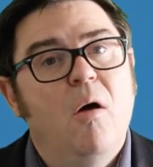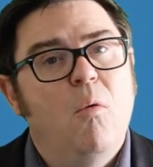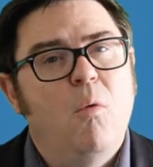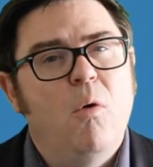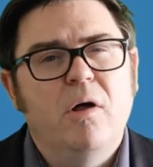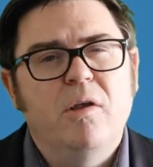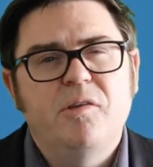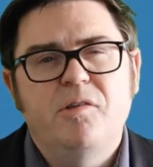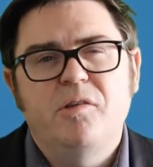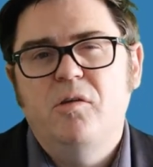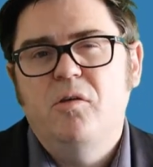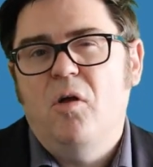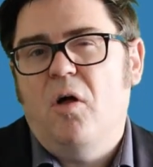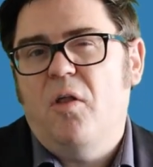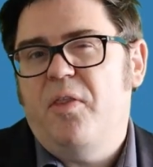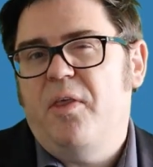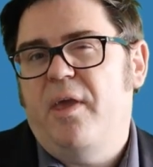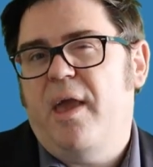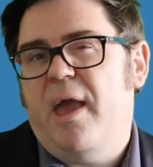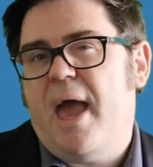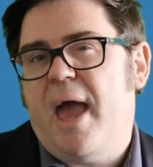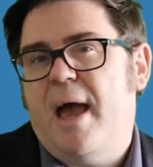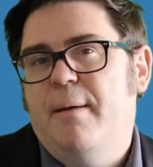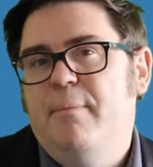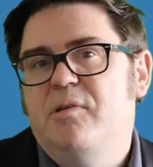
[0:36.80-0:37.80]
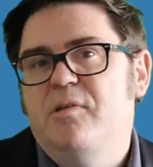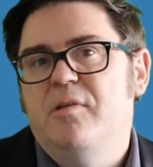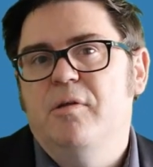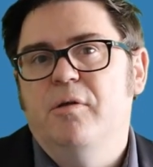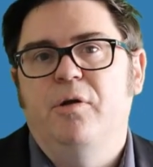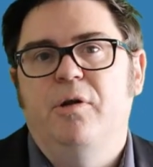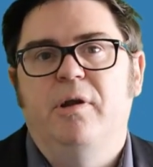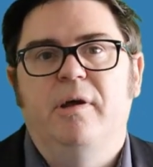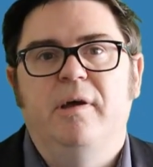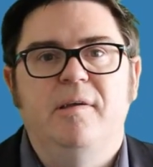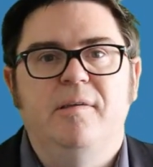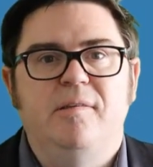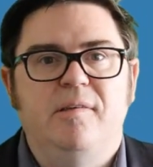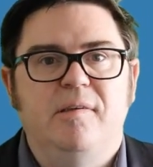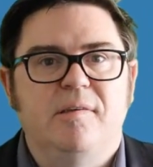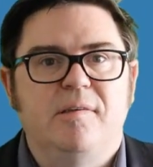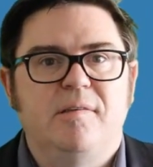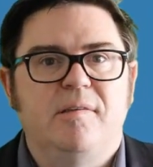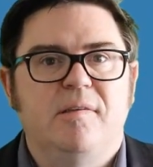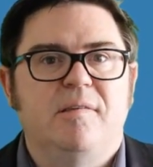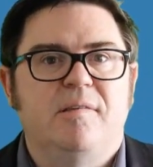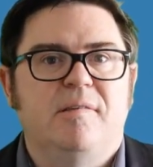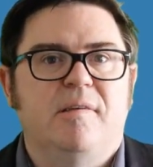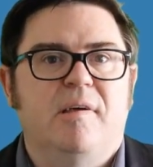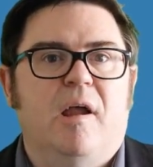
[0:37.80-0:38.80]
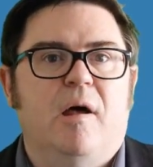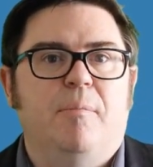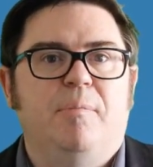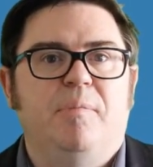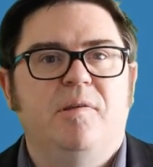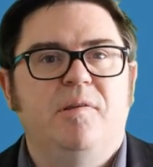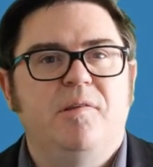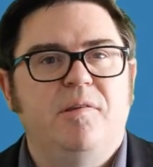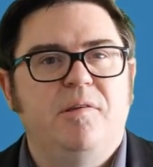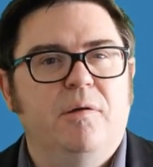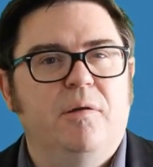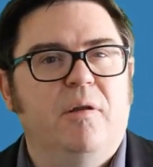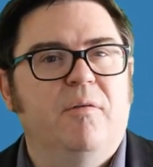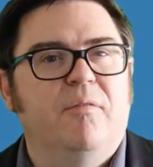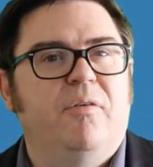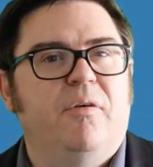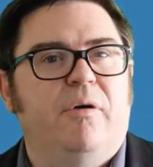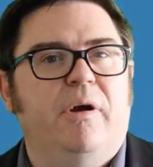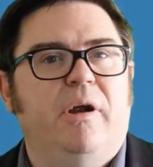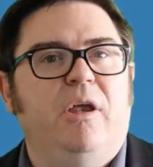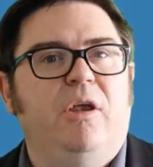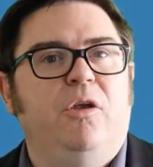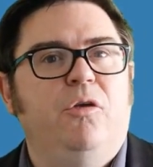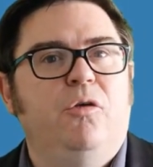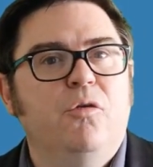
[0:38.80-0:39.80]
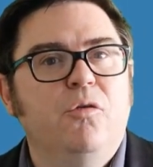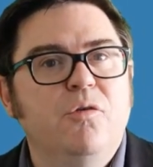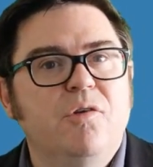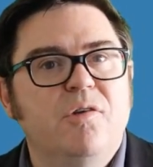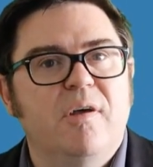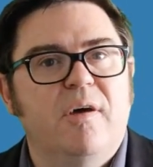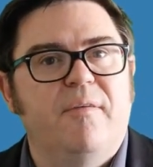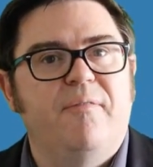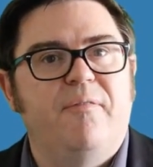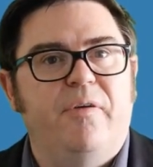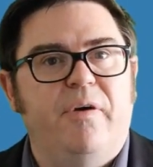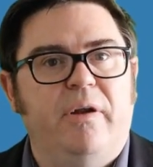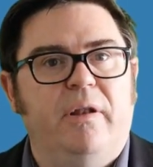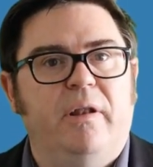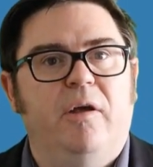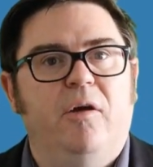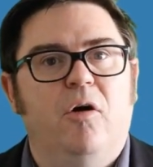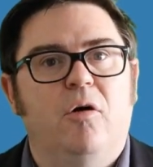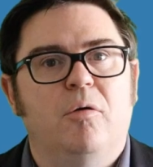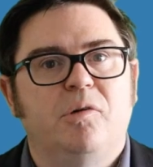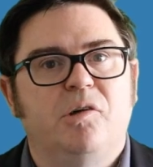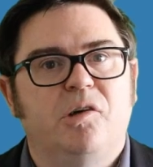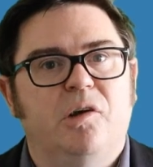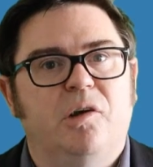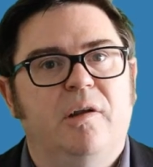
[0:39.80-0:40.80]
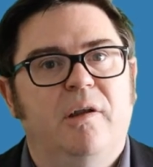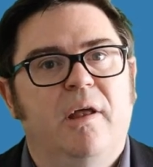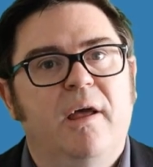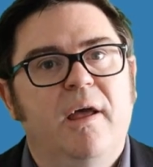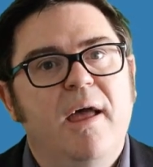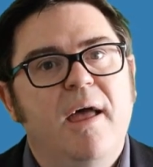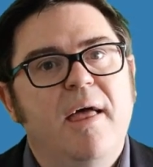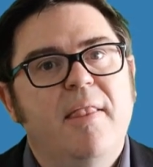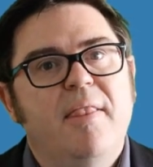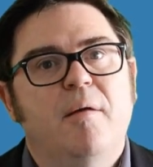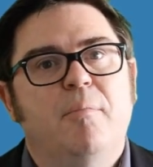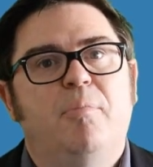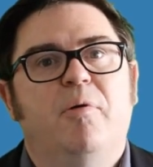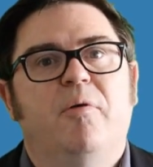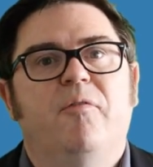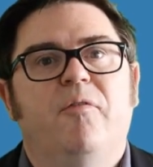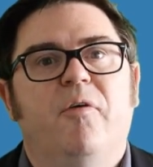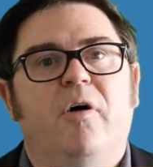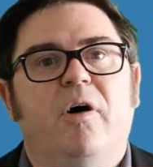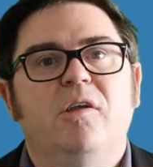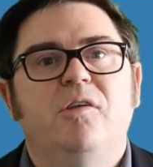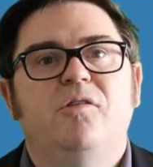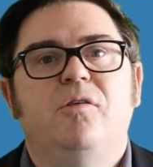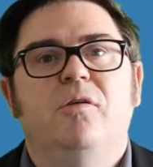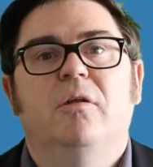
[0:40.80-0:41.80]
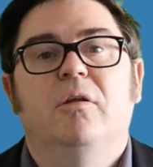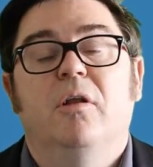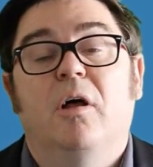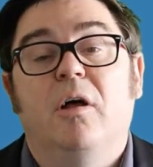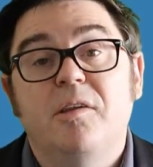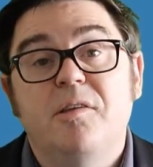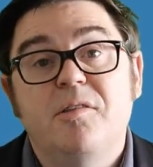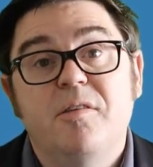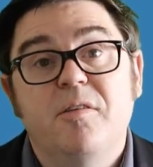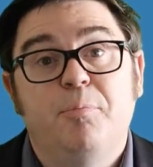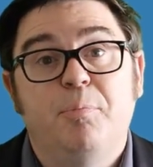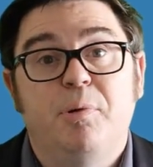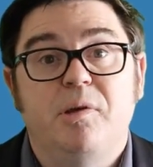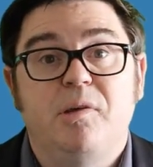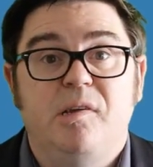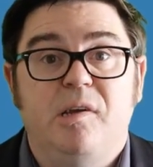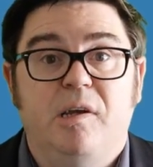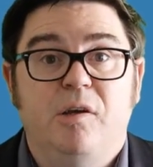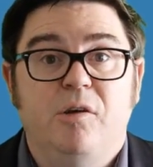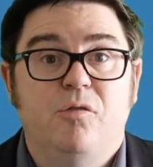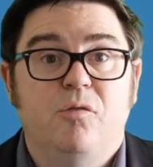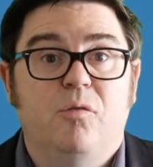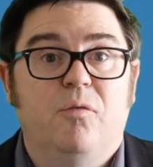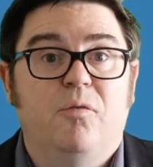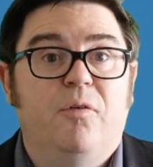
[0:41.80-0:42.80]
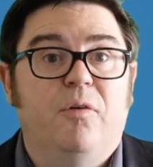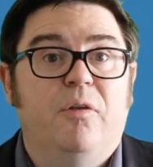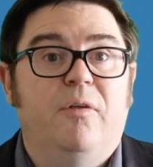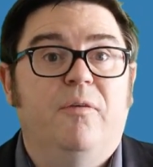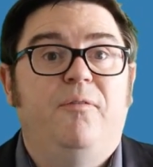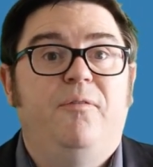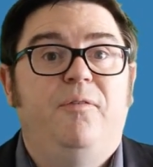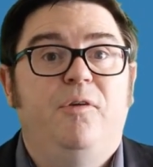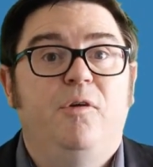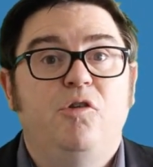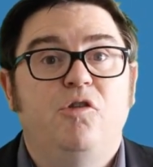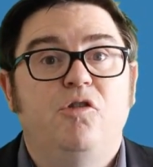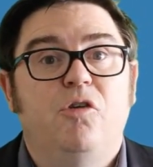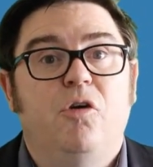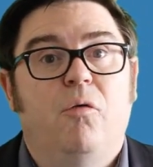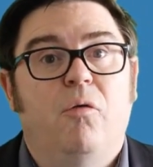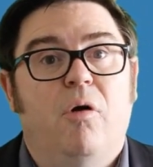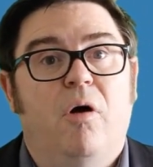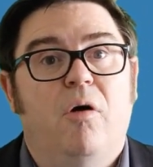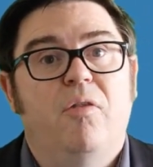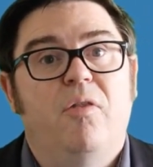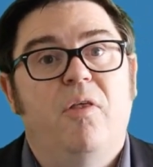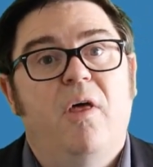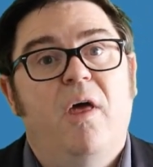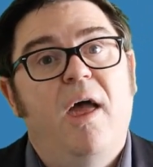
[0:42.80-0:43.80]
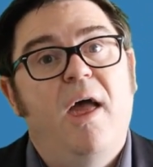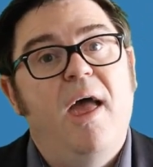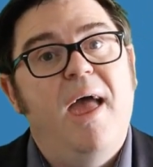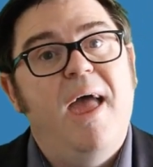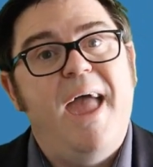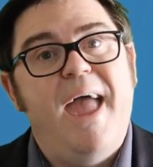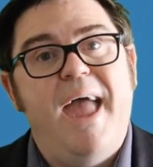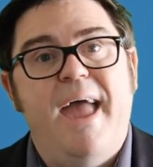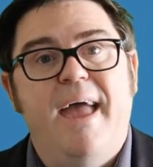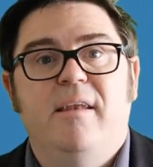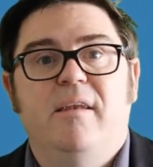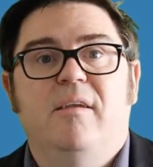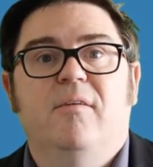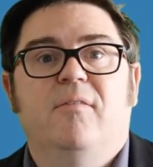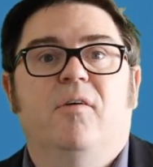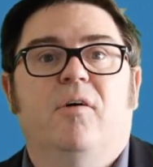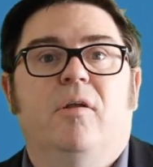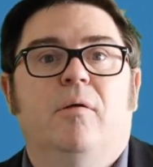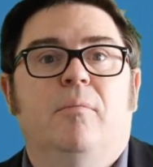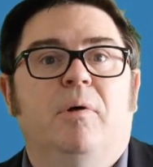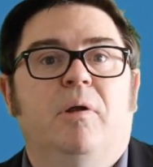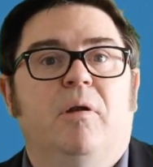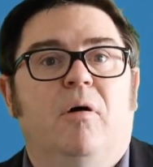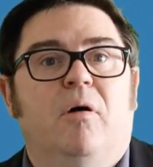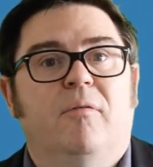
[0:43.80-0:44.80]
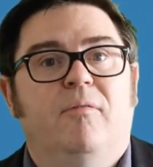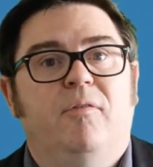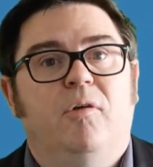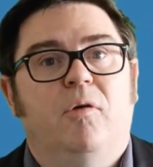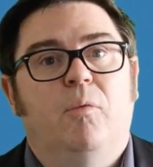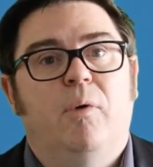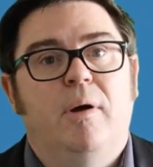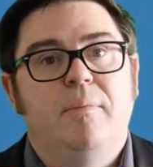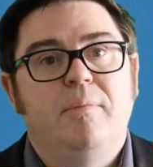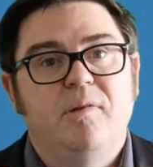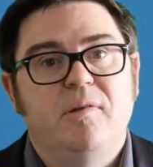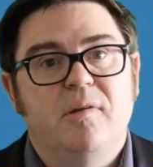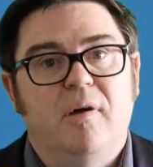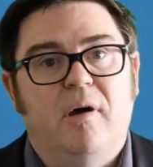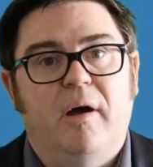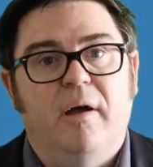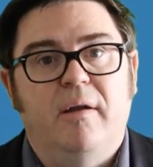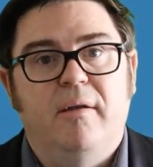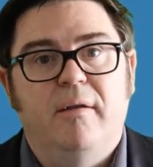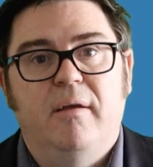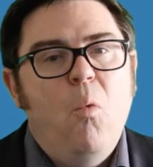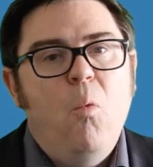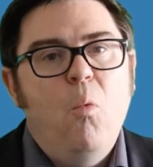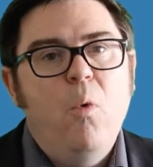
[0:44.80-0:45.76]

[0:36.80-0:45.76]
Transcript: whilst not the absolute easiest to set up, is still a very user-friendly option that provides you lots of potential for the future growth and development of your website.